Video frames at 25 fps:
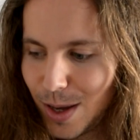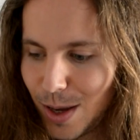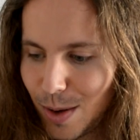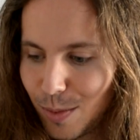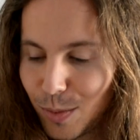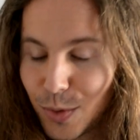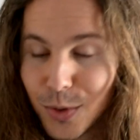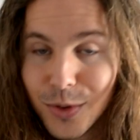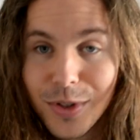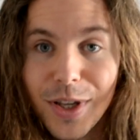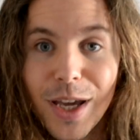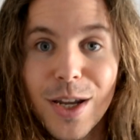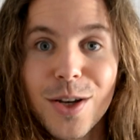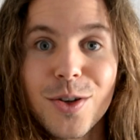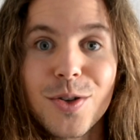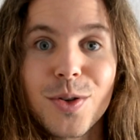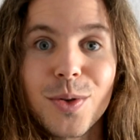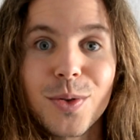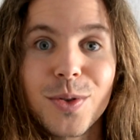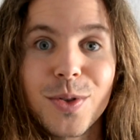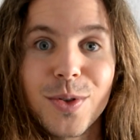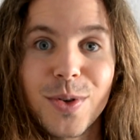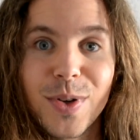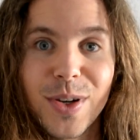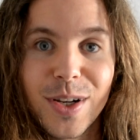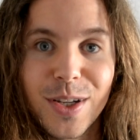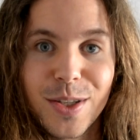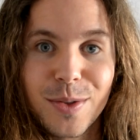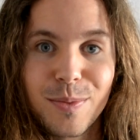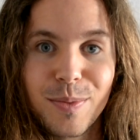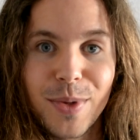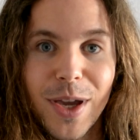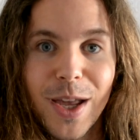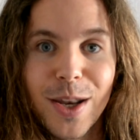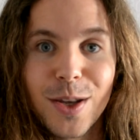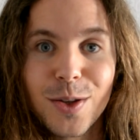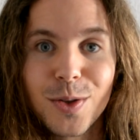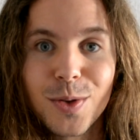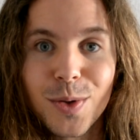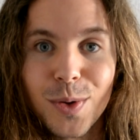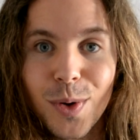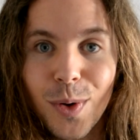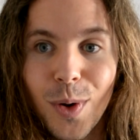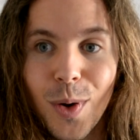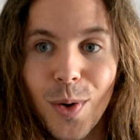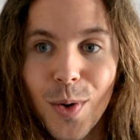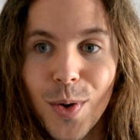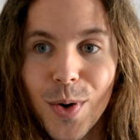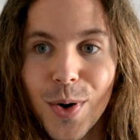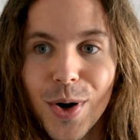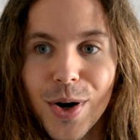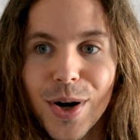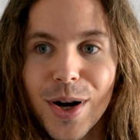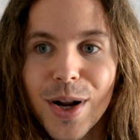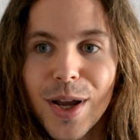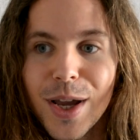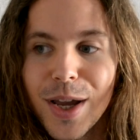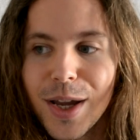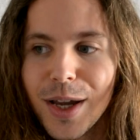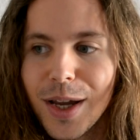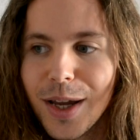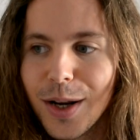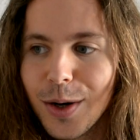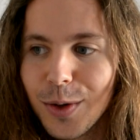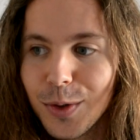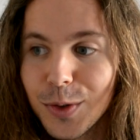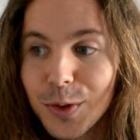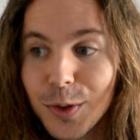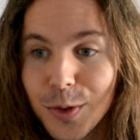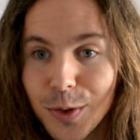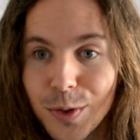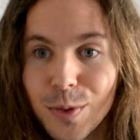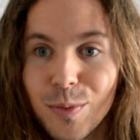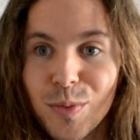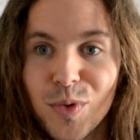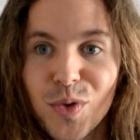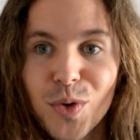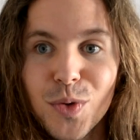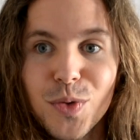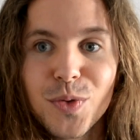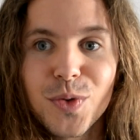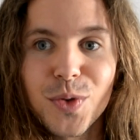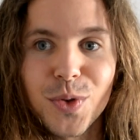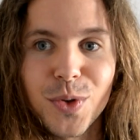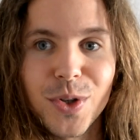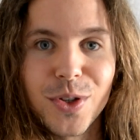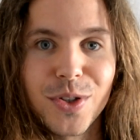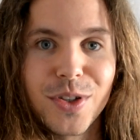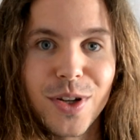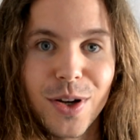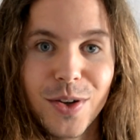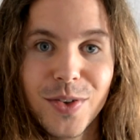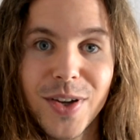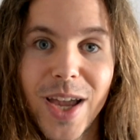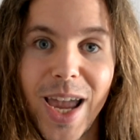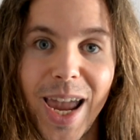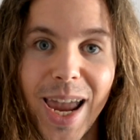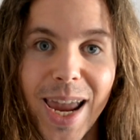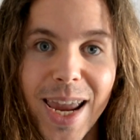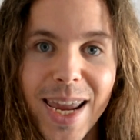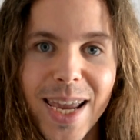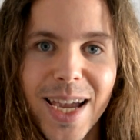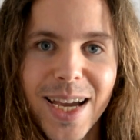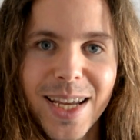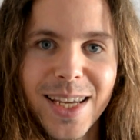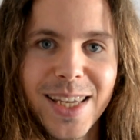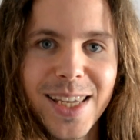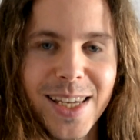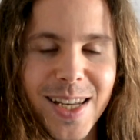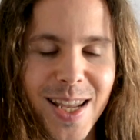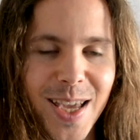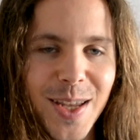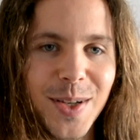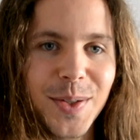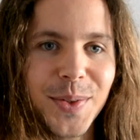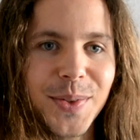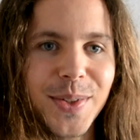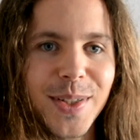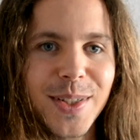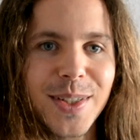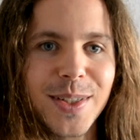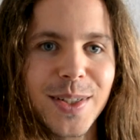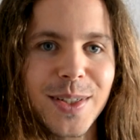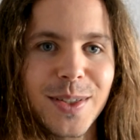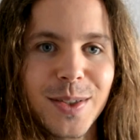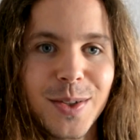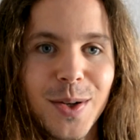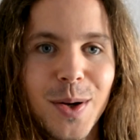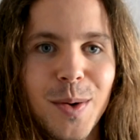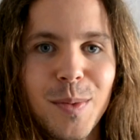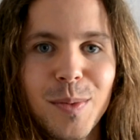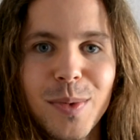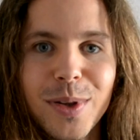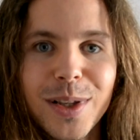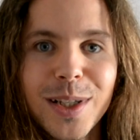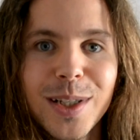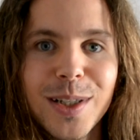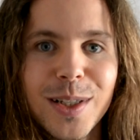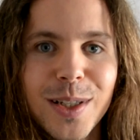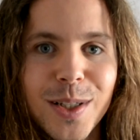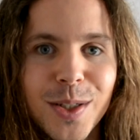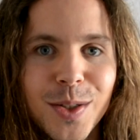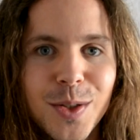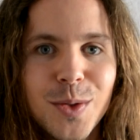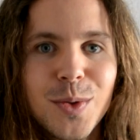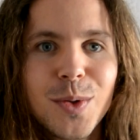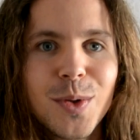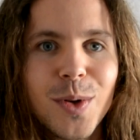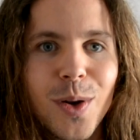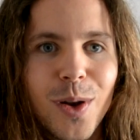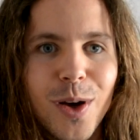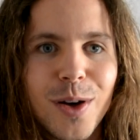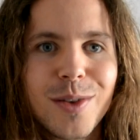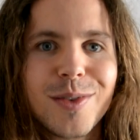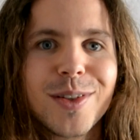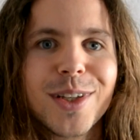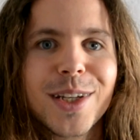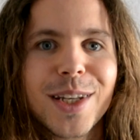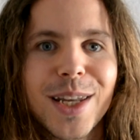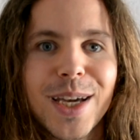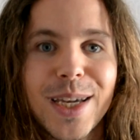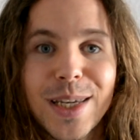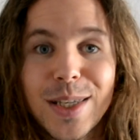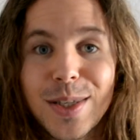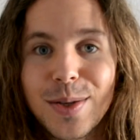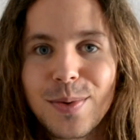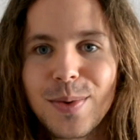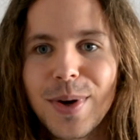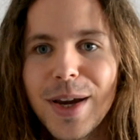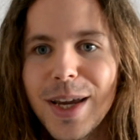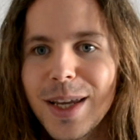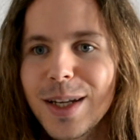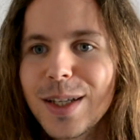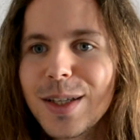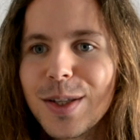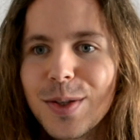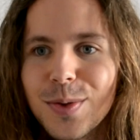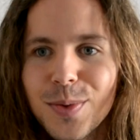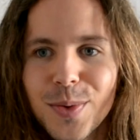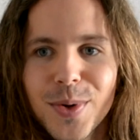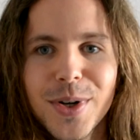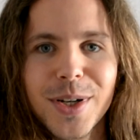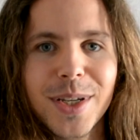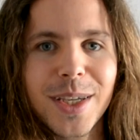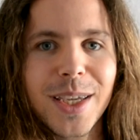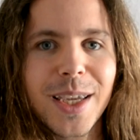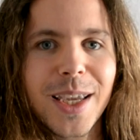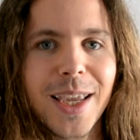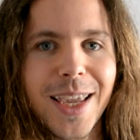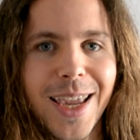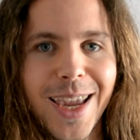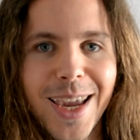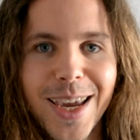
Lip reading: potential to expand, to learn, and also to prove to yourself, hey, I can handle this in a completely new, loving, nice way, and it's working.